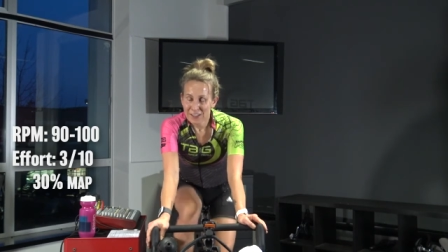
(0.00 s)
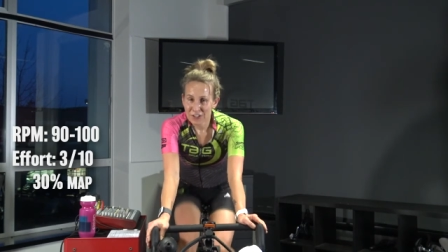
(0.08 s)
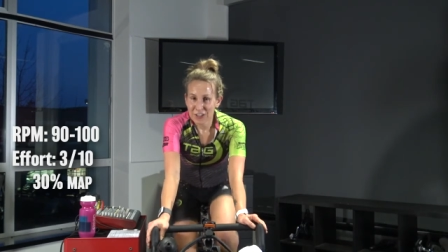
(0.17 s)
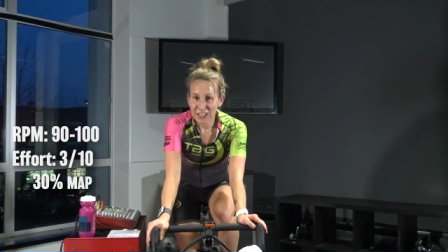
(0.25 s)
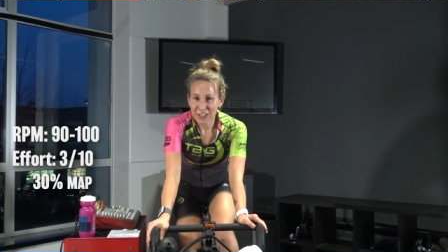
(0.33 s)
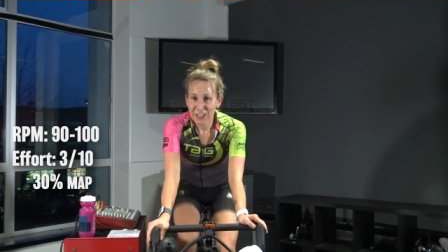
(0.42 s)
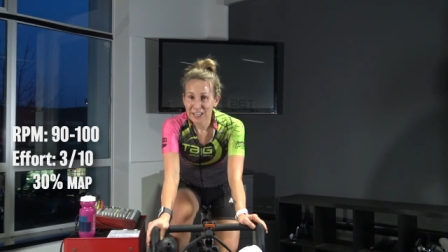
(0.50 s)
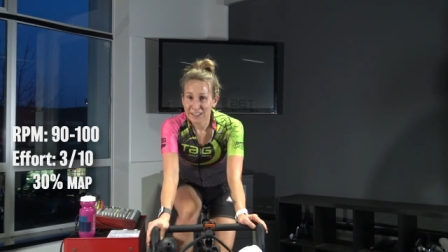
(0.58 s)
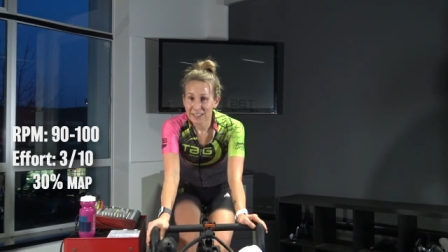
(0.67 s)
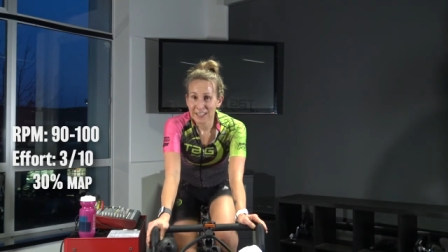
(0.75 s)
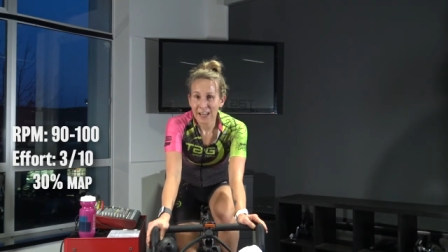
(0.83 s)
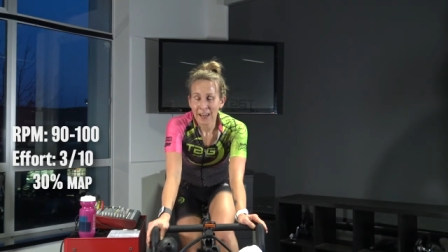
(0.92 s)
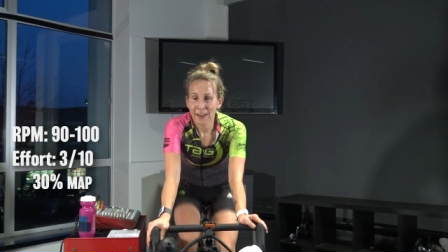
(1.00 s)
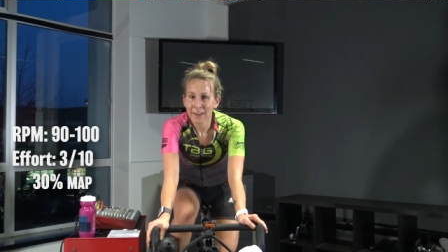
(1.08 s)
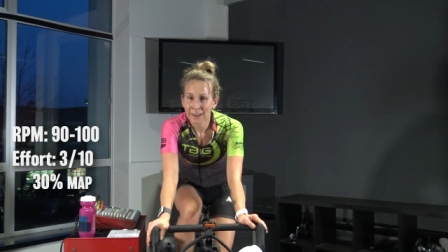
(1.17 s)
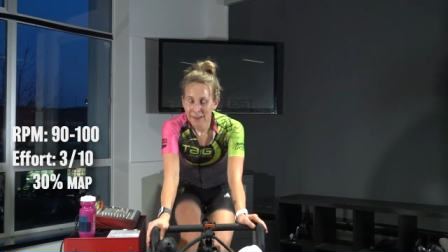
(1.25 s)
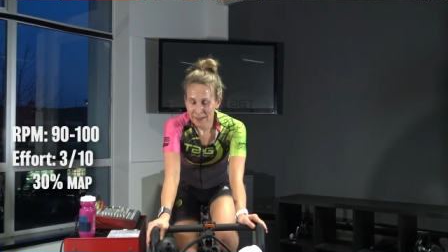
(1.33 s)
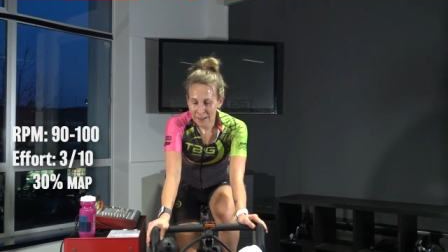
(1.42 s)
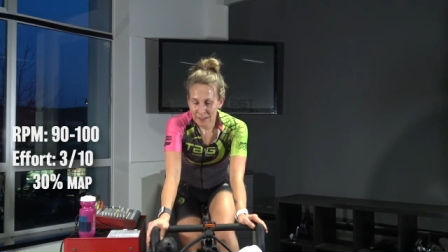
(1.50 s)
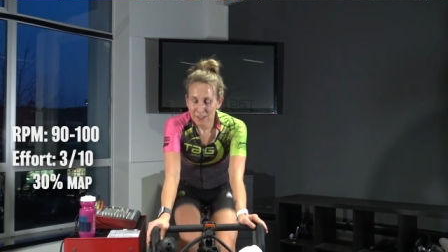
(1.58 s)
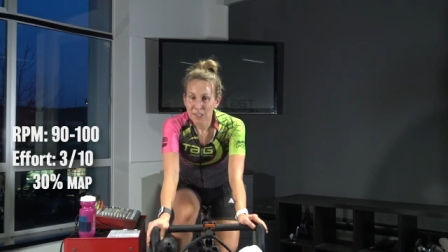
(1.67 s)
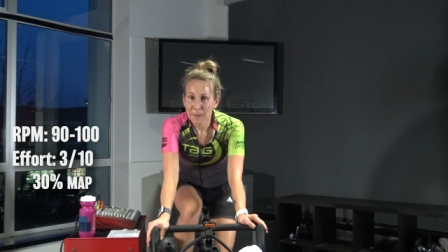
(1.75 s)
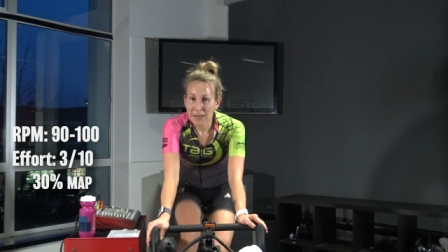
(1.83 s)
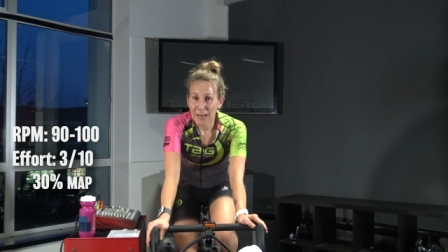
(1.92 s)
Suggestions:
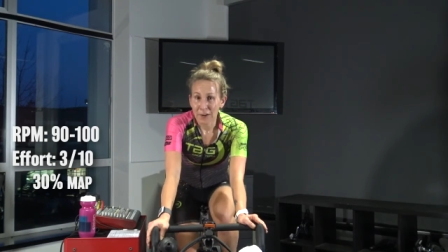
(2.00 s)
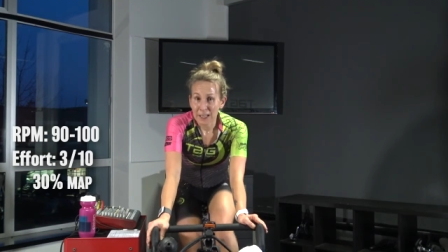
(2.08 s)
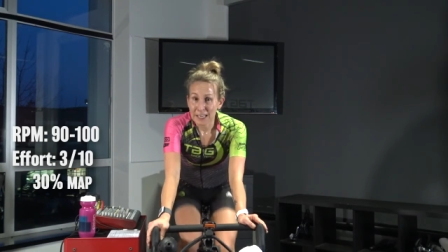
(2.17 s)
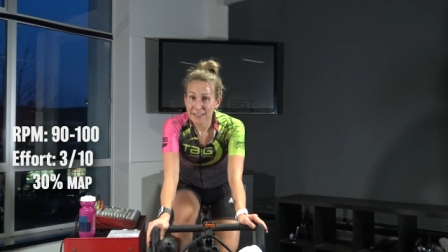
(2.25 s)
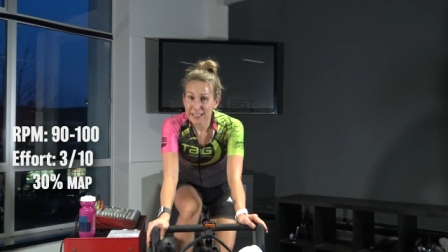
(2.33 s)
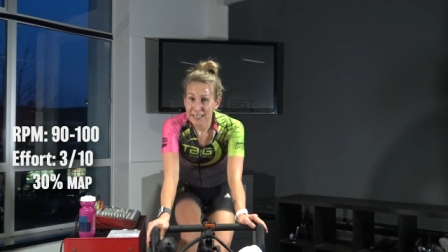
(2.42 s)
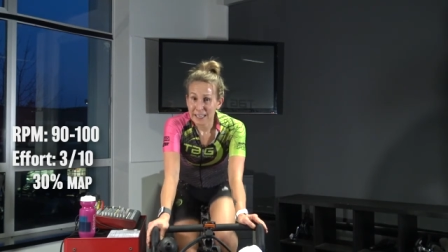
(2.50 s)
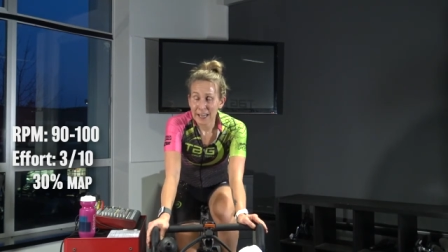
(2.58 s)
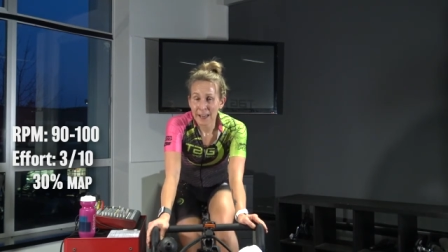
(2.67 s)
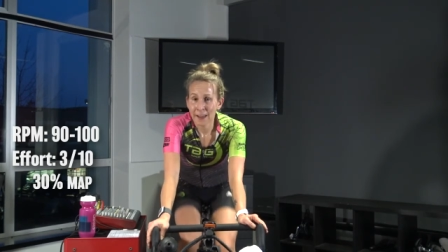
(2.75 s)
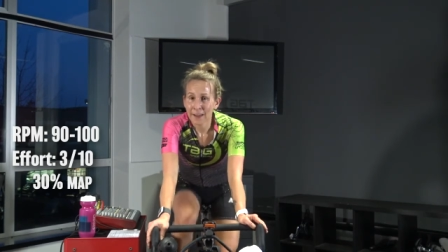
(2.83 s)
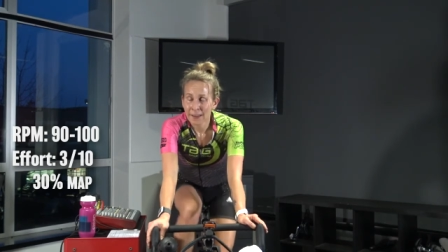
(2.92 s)
spin out easy,